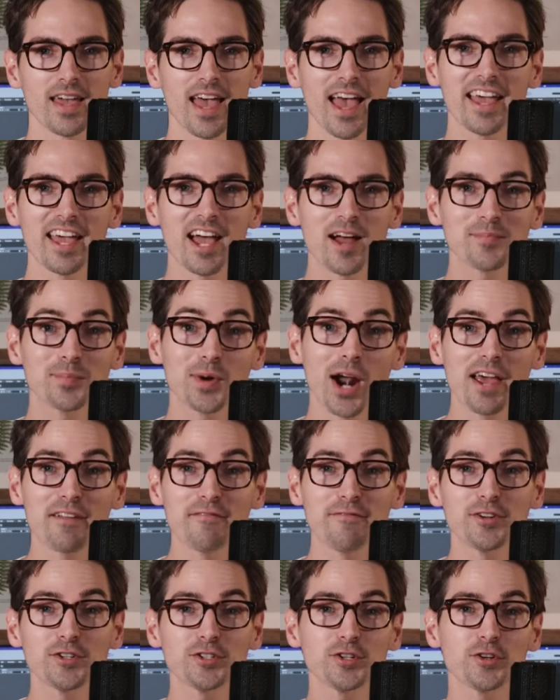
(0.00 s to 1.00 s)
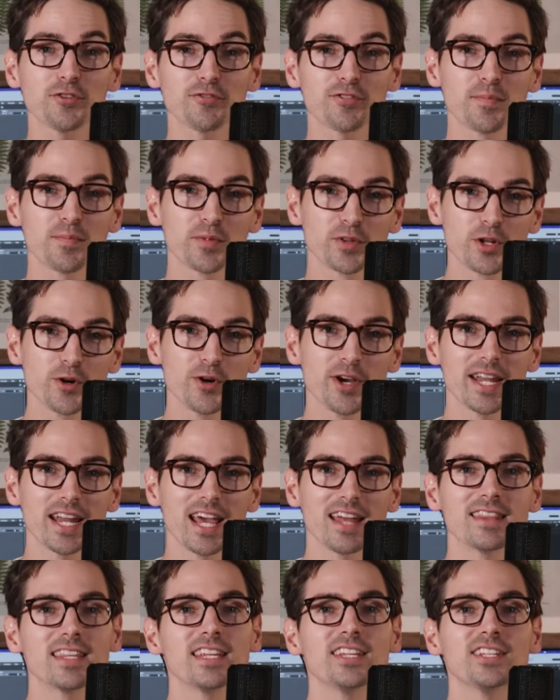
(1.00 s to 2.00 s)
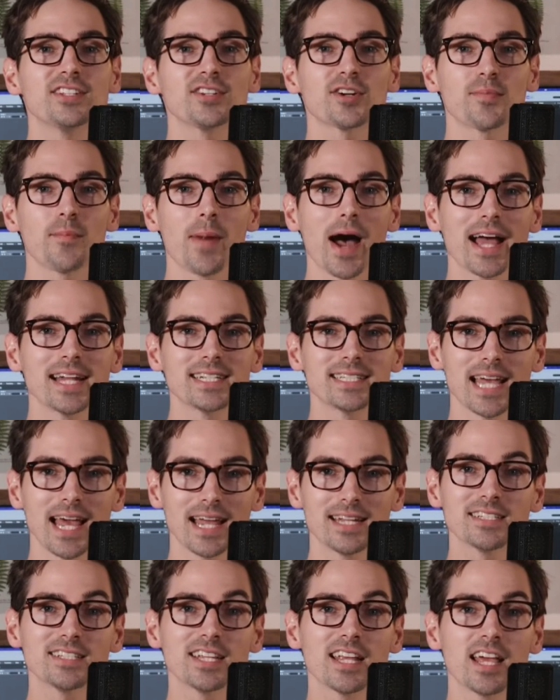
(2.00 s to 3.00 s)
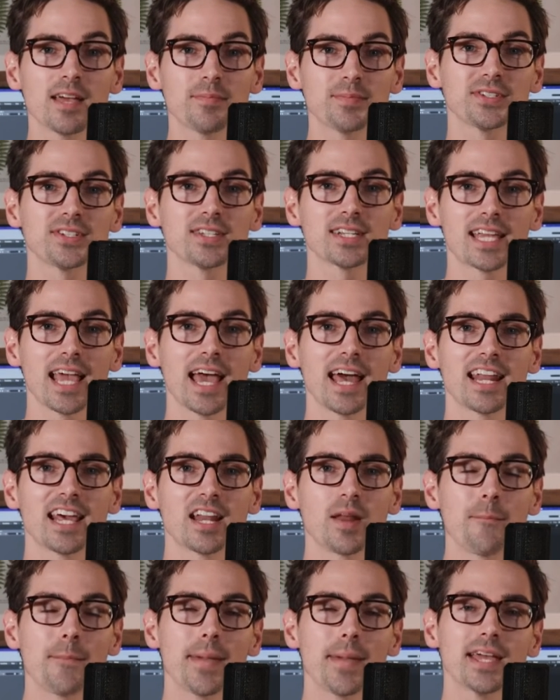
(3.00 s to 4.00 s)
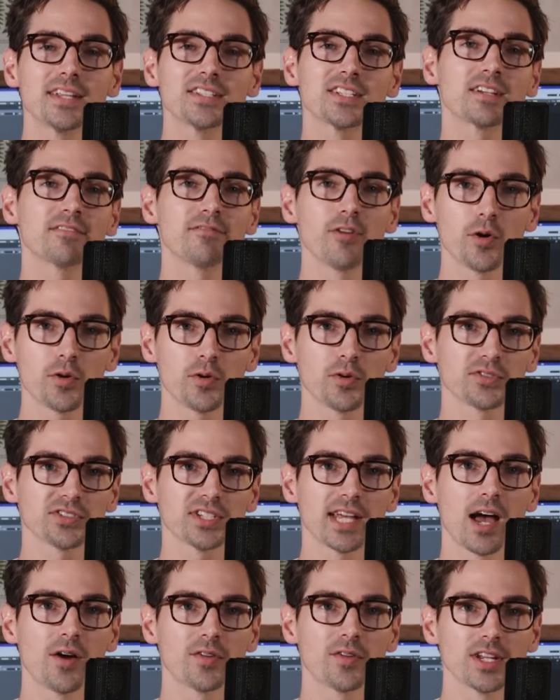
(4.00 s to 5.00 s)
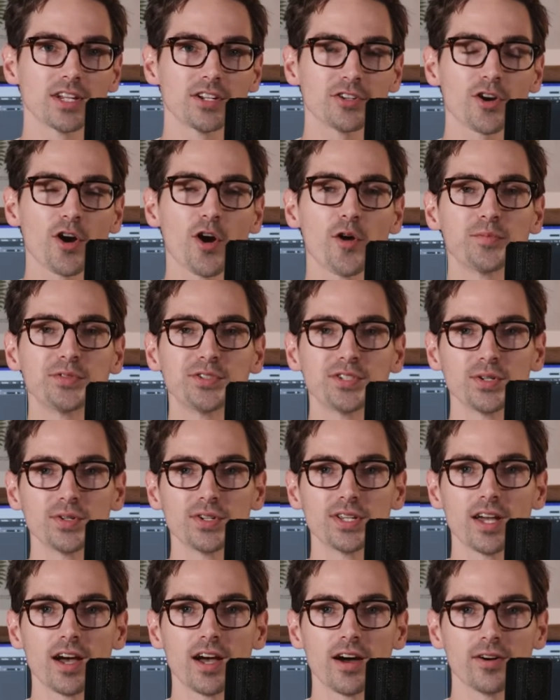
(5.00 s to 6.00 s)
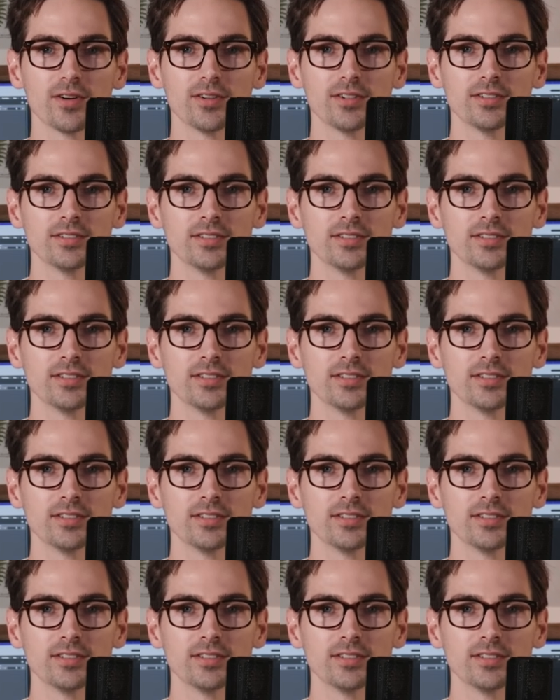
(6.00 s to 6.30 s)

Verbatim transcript: Hey, I'm Brian Fisher from Lewitt, and these are my 10 tips to get an amazing vocal sound in your home studio.